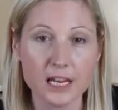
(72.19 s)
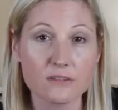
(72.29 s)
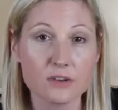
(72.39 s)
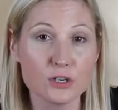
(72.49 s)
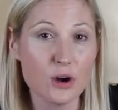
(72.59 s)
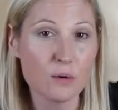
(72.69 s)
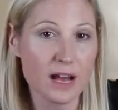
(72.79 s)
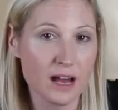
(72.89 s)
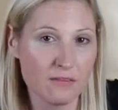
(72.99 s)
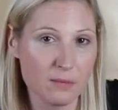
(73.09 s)
If you don't
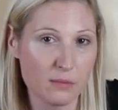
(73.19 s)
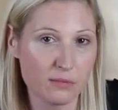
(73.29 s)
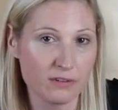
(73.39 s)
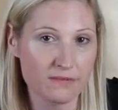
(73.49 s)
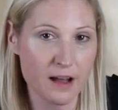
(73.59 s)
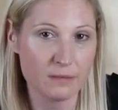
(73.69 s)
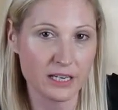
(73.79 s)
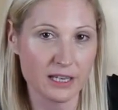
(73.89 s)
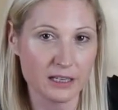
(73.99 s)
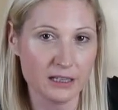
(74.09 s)
have a member of
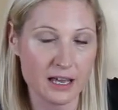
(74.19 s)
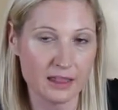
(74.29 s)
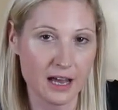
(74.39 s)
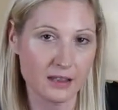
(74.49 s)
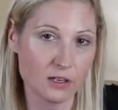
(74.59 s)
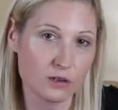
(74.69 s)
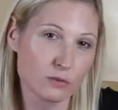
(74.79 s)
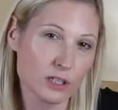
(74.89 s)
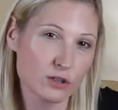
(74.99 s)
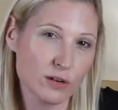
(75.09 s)
family like that you can
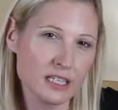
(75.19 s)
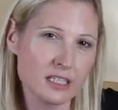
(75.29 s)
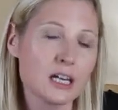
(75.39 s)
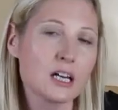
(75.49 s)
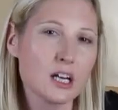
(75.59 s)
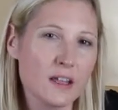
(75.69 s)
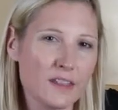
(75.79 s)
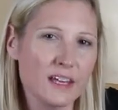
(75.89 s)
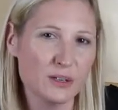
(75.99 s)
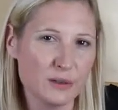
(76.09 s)
really trust,
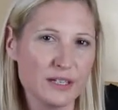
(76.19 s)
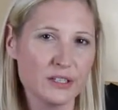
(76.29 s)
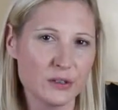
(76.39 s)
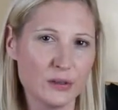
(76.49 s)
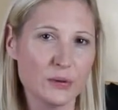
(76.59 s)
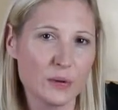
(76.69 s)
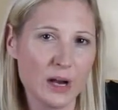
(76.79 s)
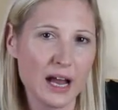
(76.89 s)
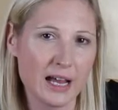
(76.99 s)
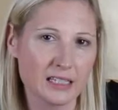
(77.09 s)
then you need to
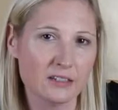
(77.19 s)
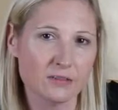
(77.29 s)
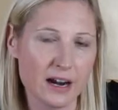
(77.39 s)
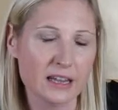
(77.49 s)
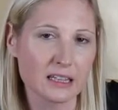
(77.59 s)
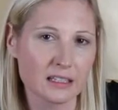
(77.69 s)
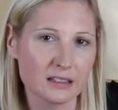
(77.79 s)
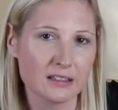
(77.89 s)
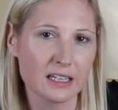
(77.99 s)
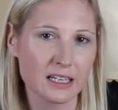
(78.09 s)
ask a friend
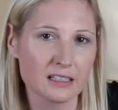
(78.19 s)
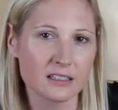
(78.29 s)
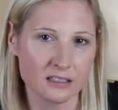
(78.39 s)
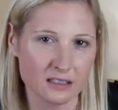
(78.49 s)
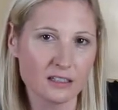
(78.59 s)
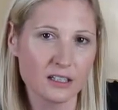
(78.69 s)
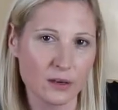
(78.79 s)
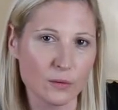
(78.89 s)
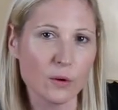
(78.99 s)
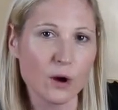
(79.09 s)
that is,
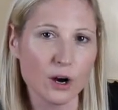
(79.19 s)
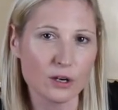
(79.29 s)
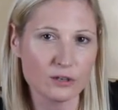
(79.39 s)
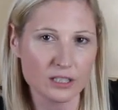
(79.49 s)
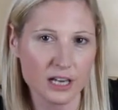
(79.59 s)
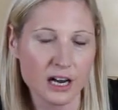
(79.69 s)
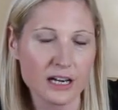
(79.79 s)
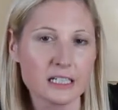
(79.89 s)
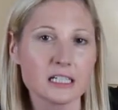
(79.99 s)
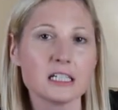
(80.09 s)
on your
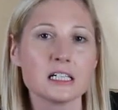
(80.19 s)
side,